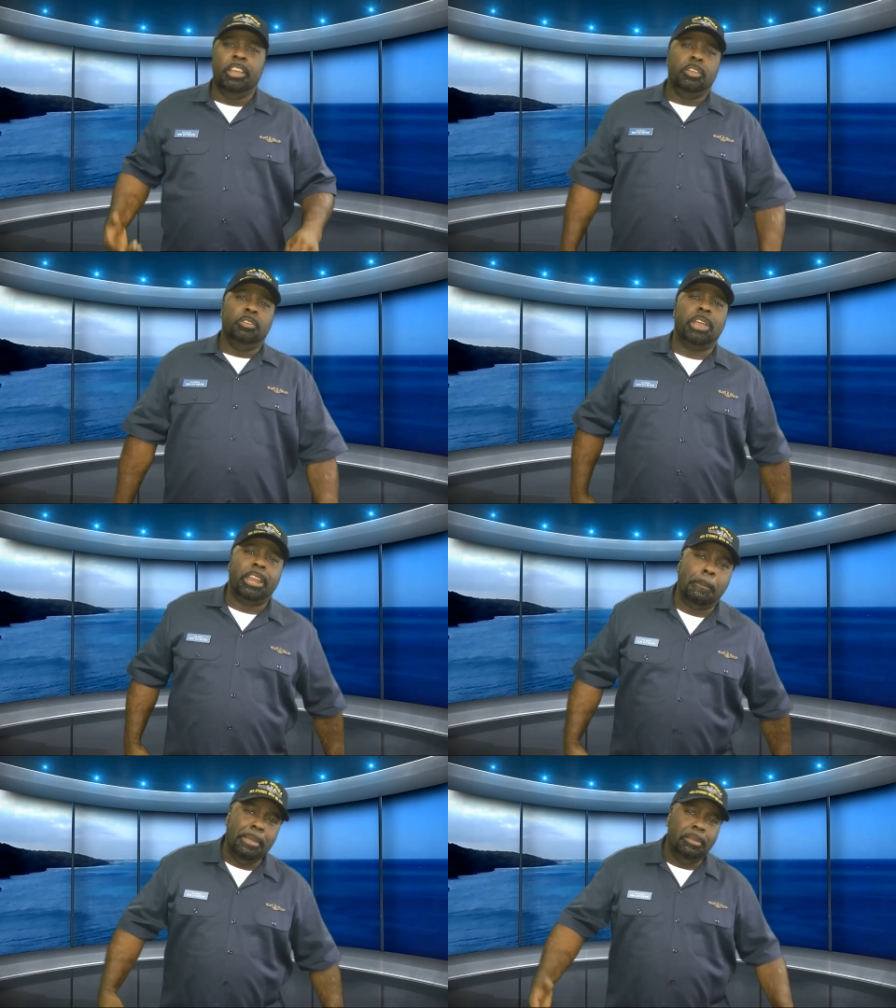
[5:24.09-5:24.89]
You trying to
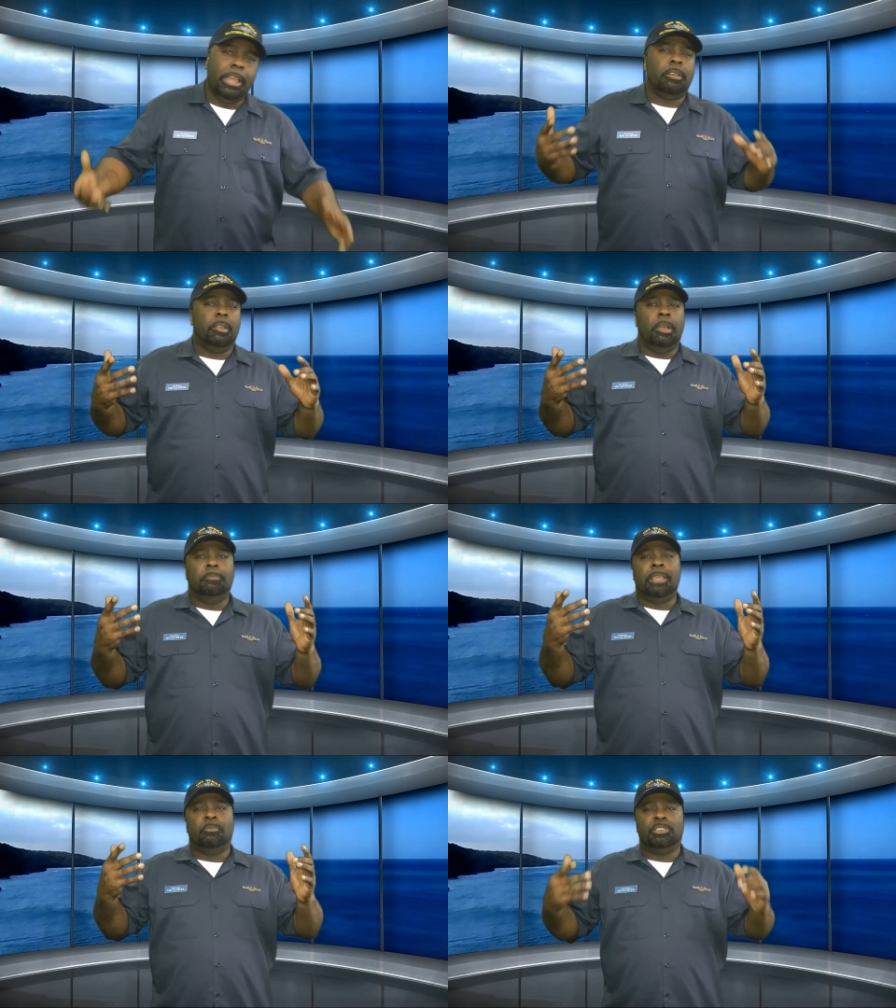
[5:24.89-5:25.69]
build that up
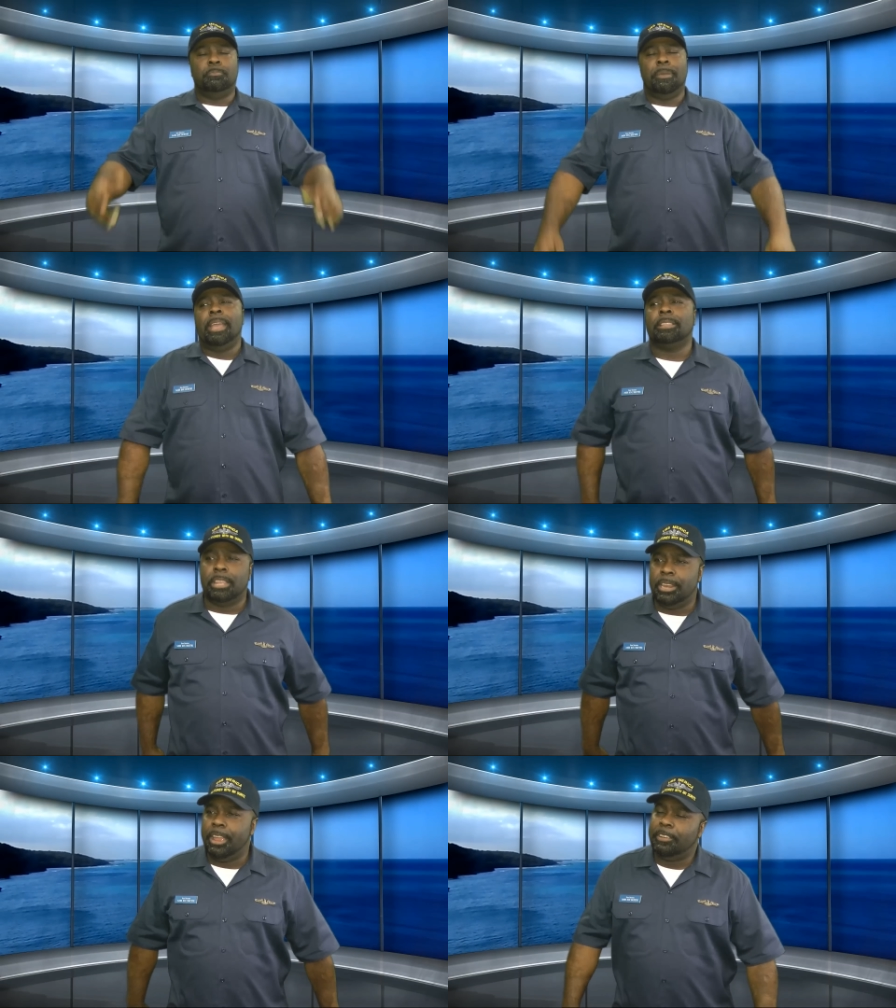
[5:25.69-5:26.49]
that respect
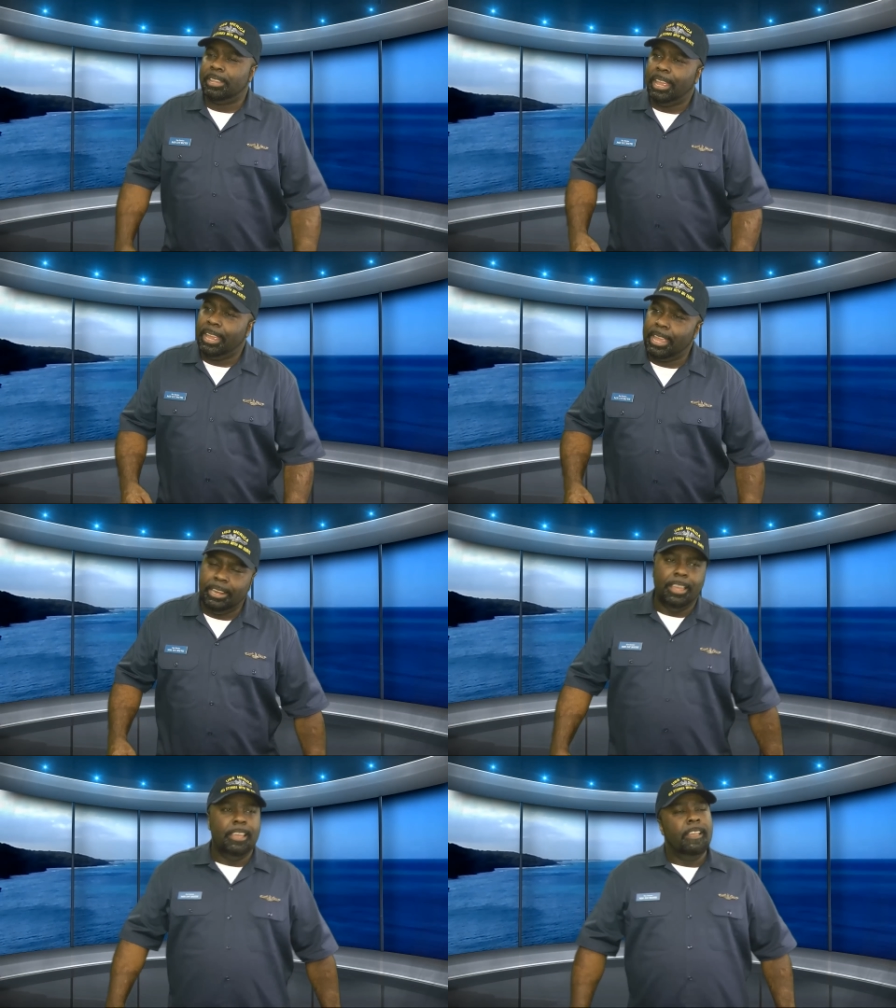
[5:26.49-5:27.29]
and everything. And
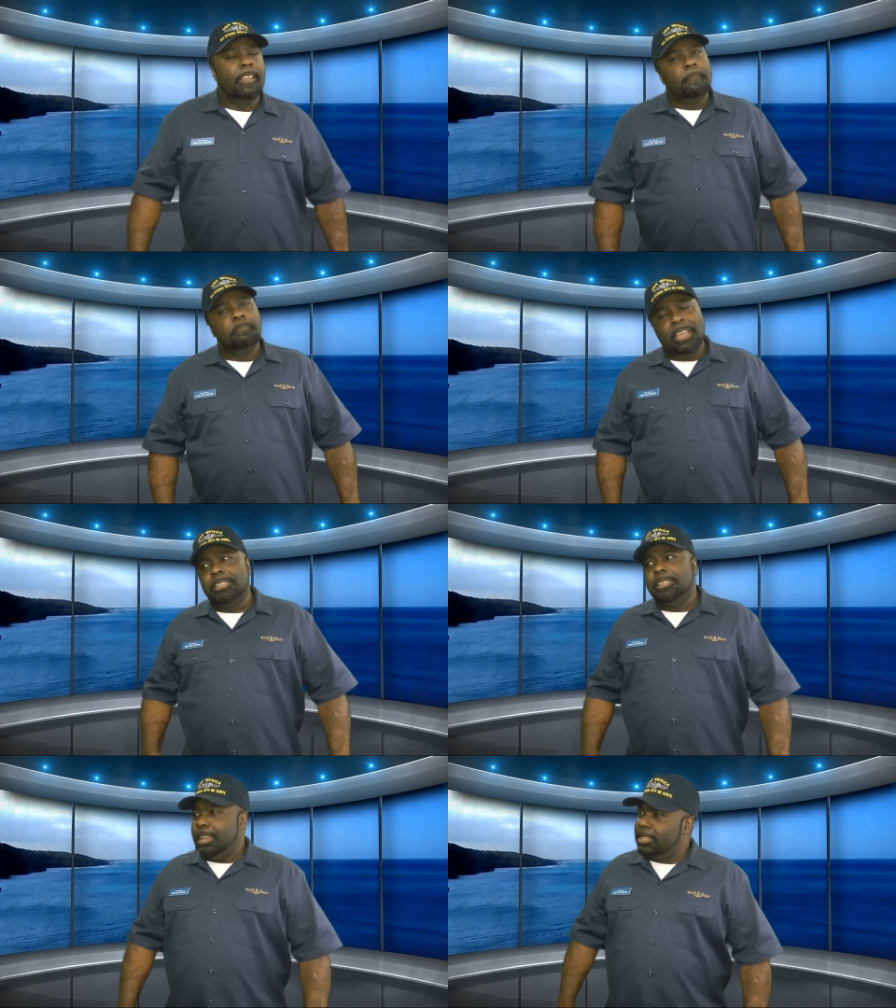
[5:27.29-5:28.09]

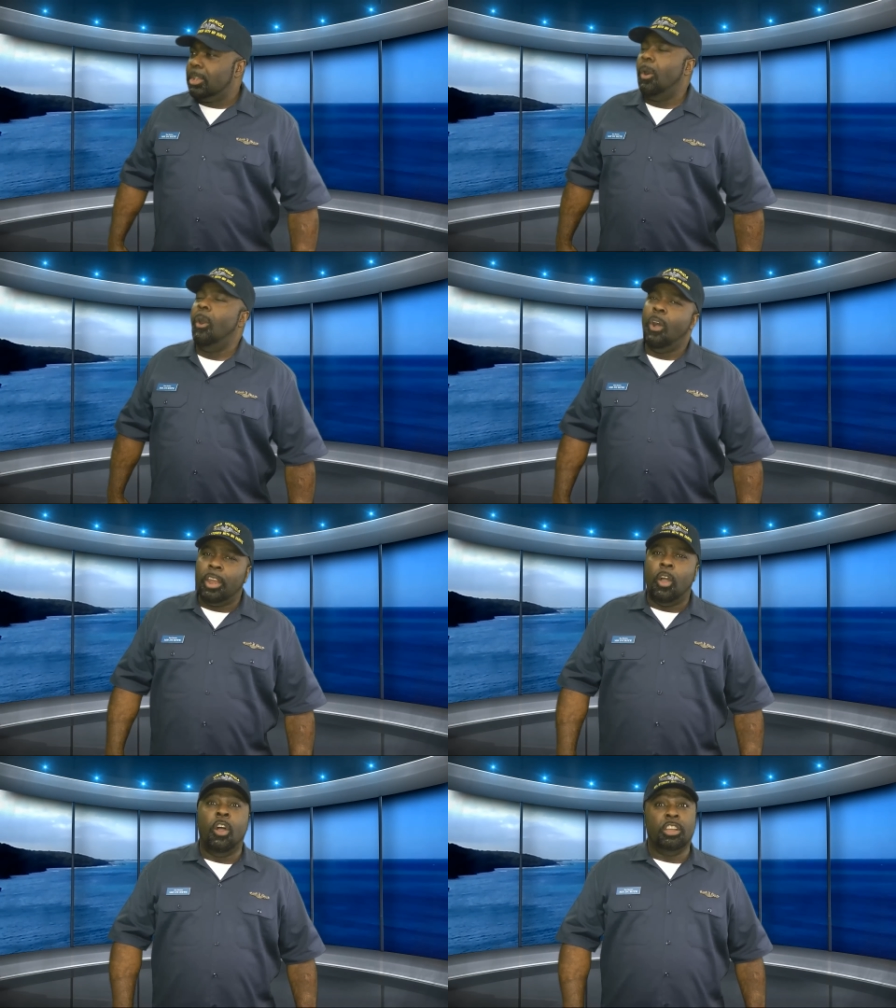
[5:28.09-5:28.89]
it's it's a hard,
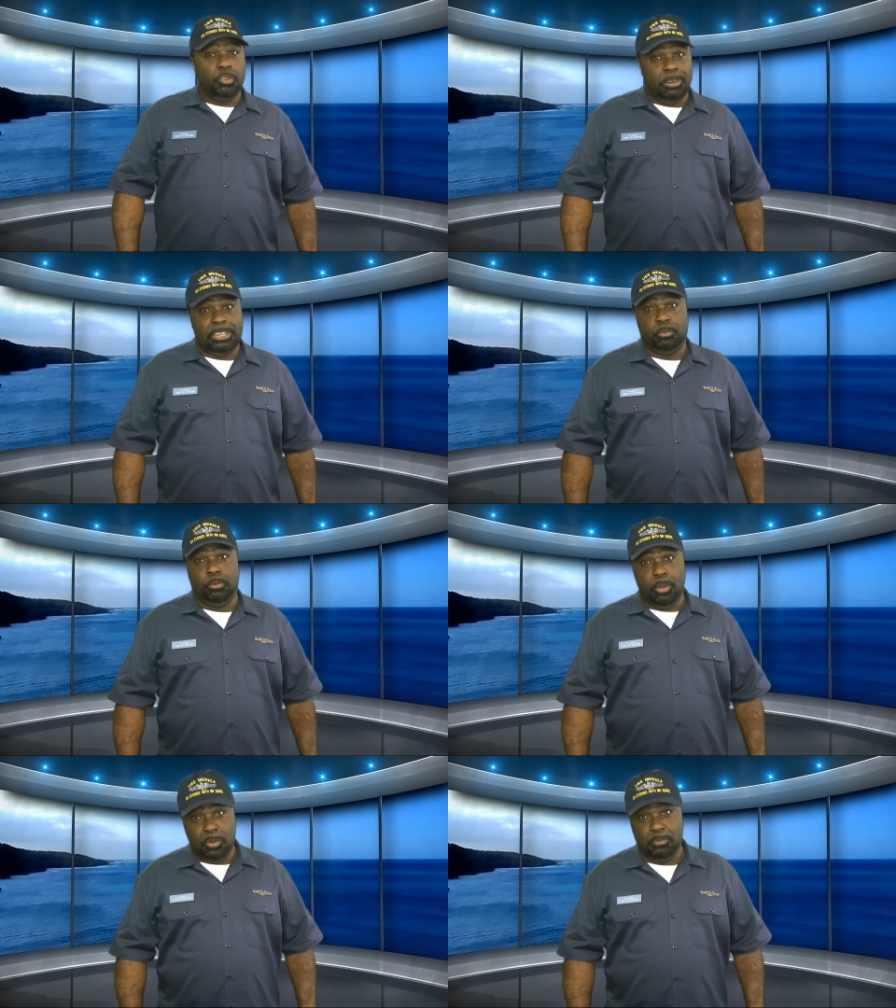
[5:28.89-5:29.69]
arduous
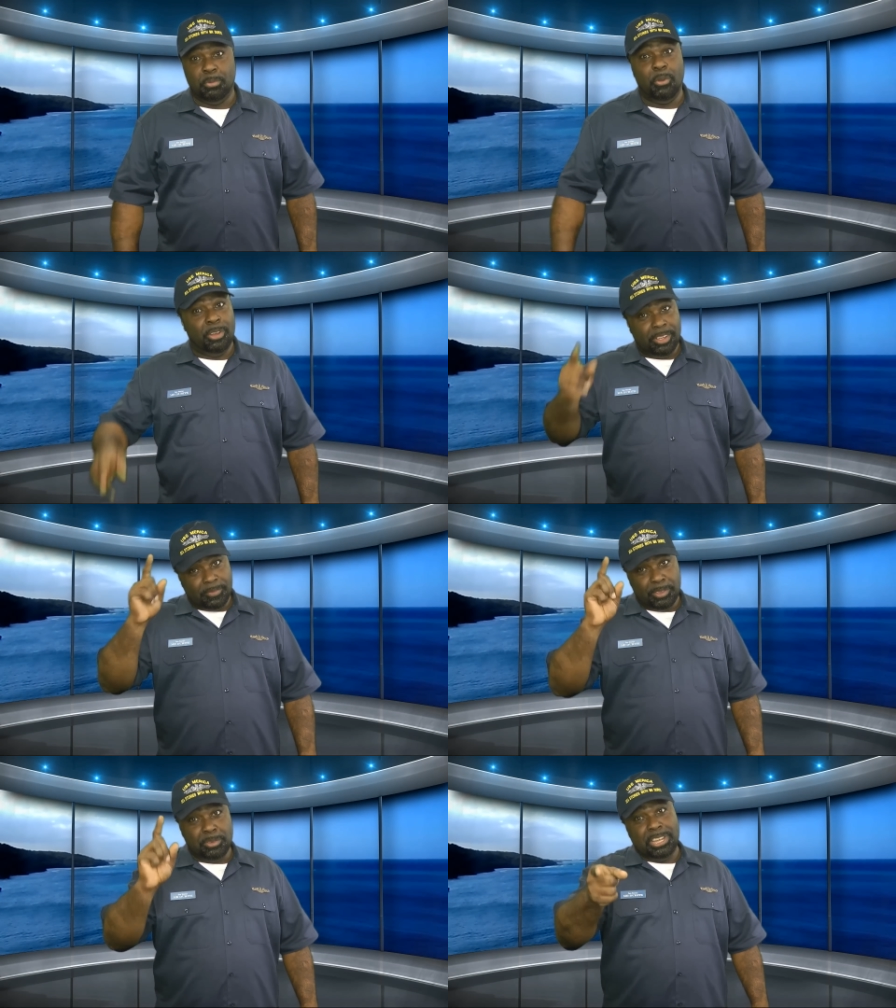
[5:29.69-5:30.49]
road, boy.
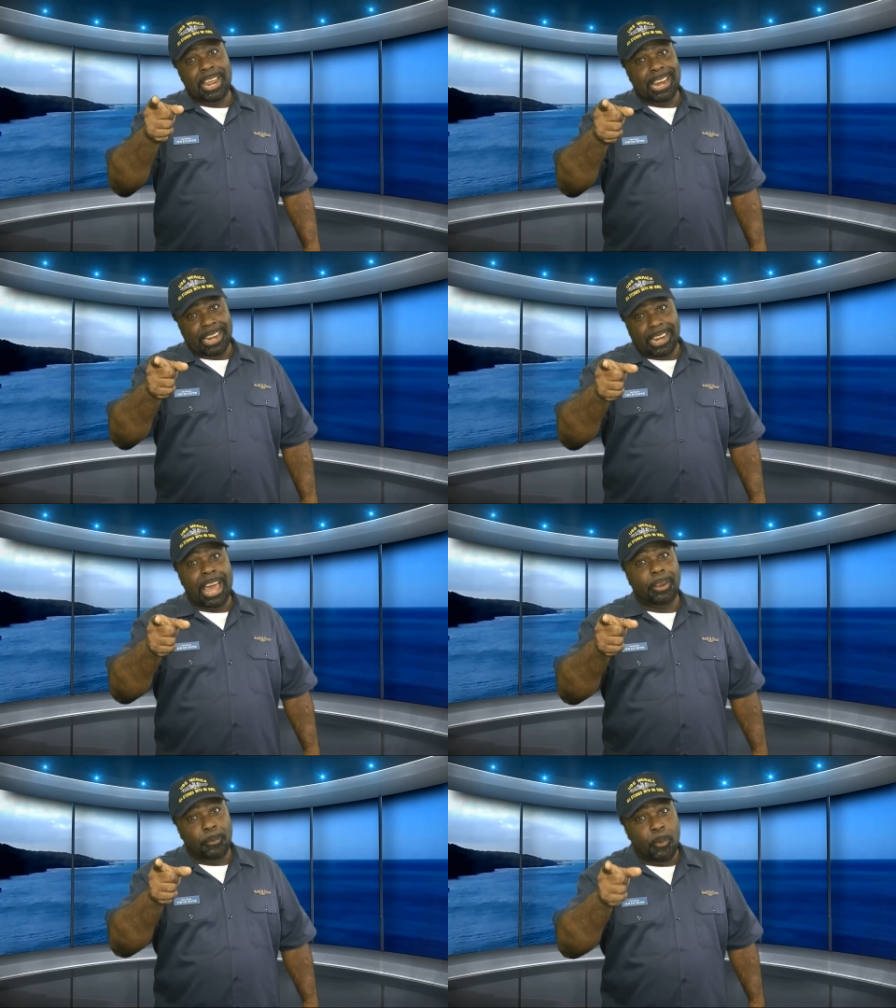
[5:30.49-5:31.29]
You see that in a lot
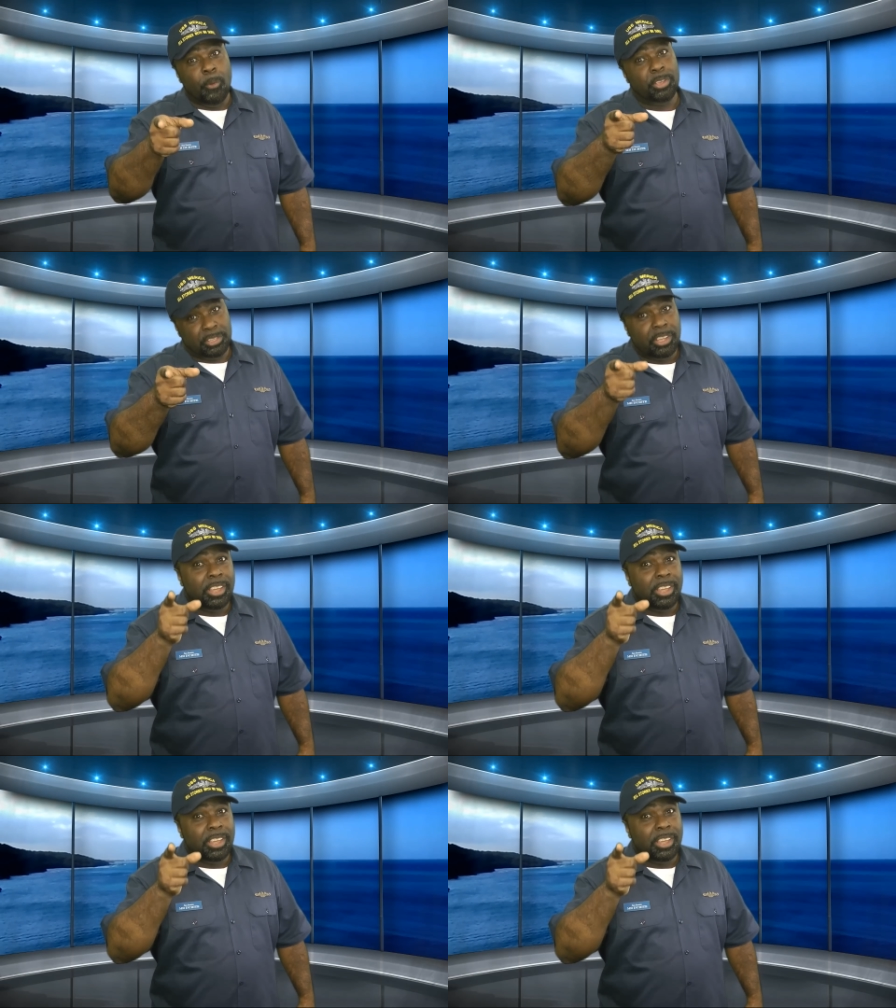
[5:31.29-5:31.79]
of wars.